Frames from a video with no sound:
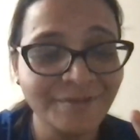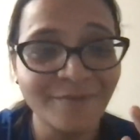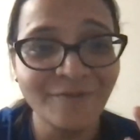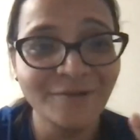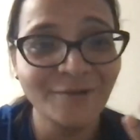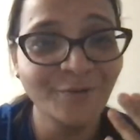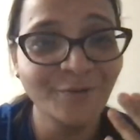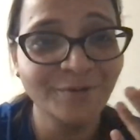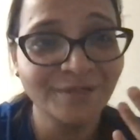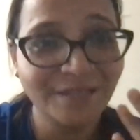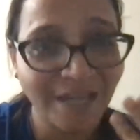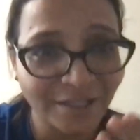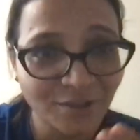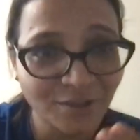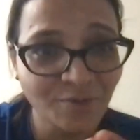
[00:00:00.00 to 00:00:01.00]
for someone who would
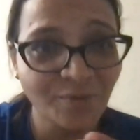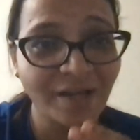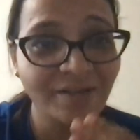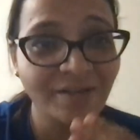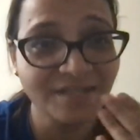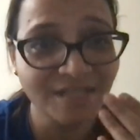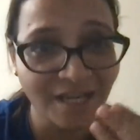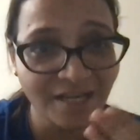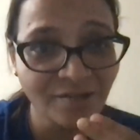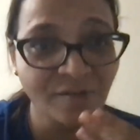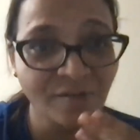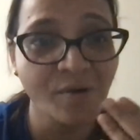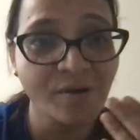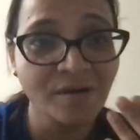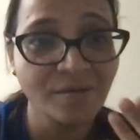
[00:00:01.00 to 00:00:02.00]
like to understand
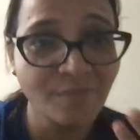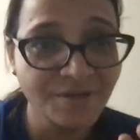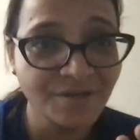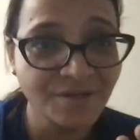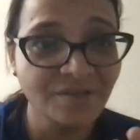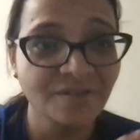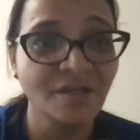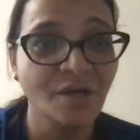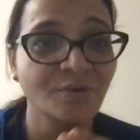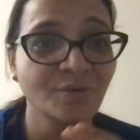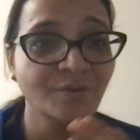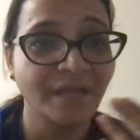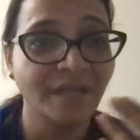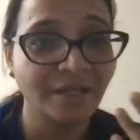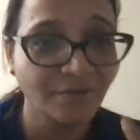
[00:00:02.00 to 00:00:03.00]
our model better and how
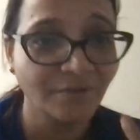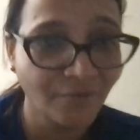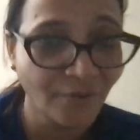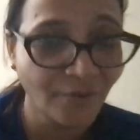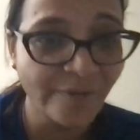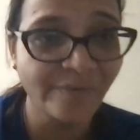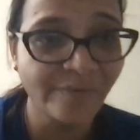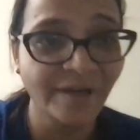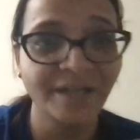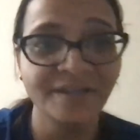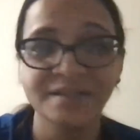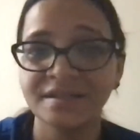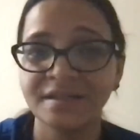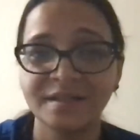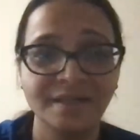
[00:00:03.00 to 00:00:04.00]
do we kind of
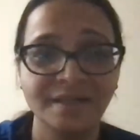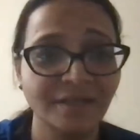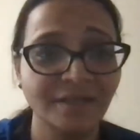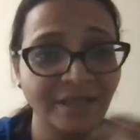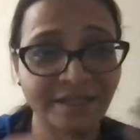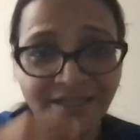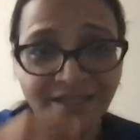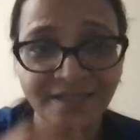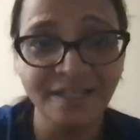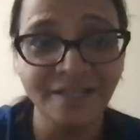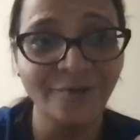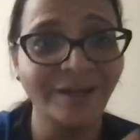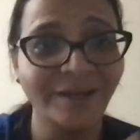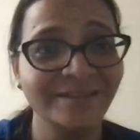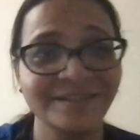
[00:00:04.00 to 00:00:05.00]
collaborate and in the
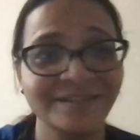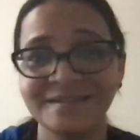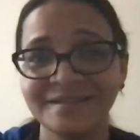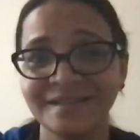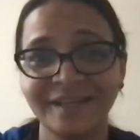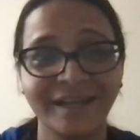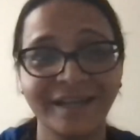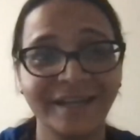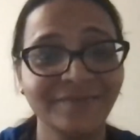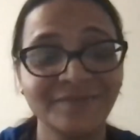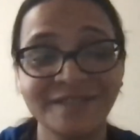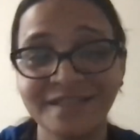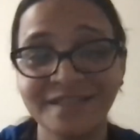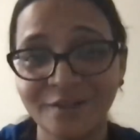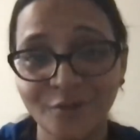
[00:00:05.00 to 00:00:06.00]
existing locations, and again, if
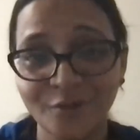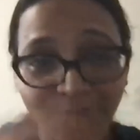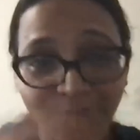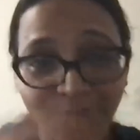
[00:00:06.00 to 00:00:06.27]
there is an